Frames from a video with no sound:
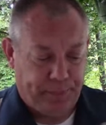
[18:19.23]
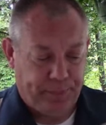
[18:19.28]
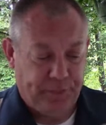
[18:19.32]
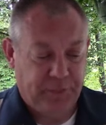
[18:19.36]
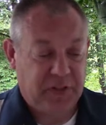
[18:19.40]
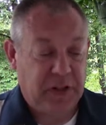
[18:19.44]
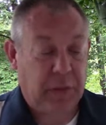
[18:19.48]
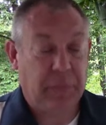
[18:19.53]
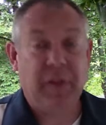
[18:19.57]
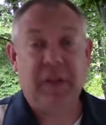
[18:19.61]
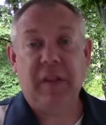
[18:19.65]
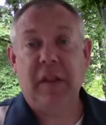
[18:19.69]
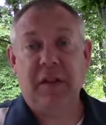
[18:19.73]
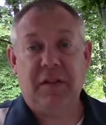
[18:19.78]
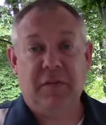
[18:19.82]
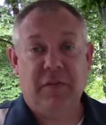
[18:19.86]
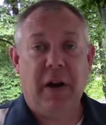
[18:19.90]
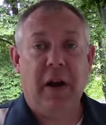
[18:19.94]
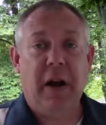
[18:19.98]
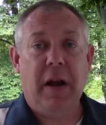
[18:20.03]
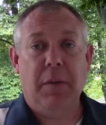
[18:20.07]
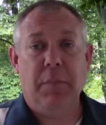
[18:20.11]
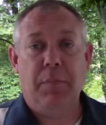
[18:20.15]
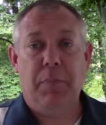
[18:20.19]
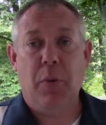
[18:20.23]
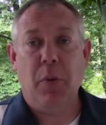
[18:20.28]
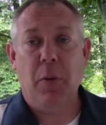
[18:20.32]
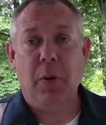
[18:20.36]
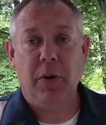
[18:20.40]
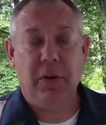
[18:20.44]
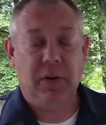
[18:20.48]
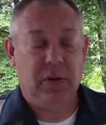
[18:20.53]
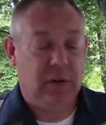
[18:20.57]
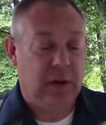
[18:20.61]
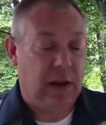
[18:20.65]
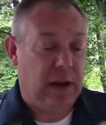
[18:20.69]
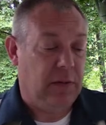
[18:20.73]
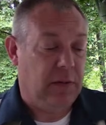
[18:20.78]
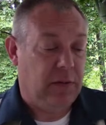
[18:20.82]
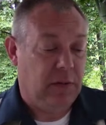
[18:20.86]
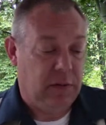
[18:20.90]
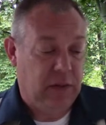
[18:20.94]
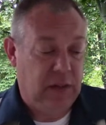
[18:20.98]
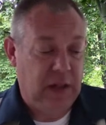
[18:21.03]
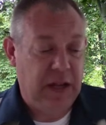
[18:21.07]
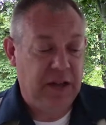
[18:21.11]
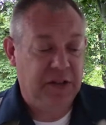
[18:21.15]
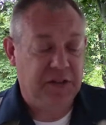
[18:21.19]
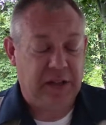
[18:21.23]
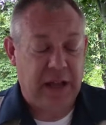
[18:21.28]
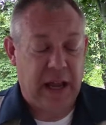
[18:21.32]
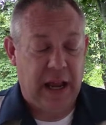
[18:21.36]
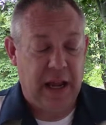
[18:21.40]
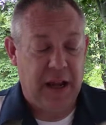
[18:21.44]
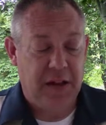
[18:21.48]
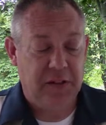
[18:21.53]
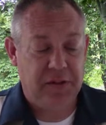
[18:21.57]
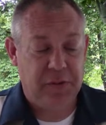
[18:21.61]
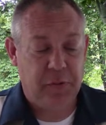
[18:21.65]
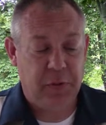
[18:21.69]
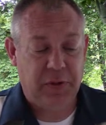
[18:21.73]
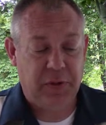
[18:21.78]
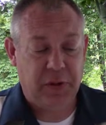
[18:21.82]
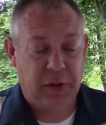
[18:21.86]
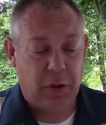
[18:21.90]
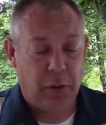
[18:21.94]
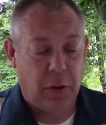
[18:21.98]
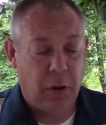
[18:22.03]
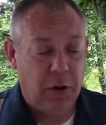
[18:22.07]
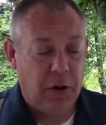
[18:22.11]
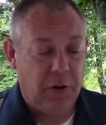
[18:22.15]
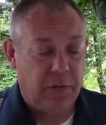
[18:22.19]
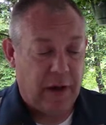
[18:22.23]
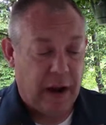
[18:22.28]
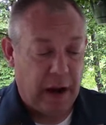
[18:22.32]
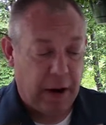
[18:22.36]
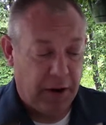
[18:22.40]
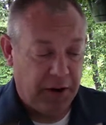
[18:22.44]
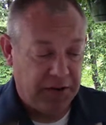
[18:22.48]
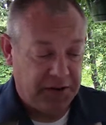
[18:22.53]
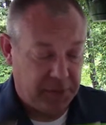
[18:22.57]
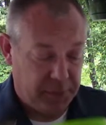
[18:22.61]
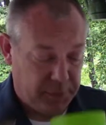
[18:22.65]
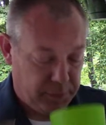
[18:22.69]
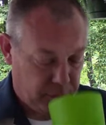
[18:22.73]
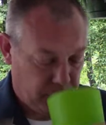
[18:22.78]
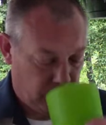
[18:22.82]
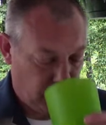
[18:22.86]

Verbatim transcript: something that's very important these days with the coronavirus,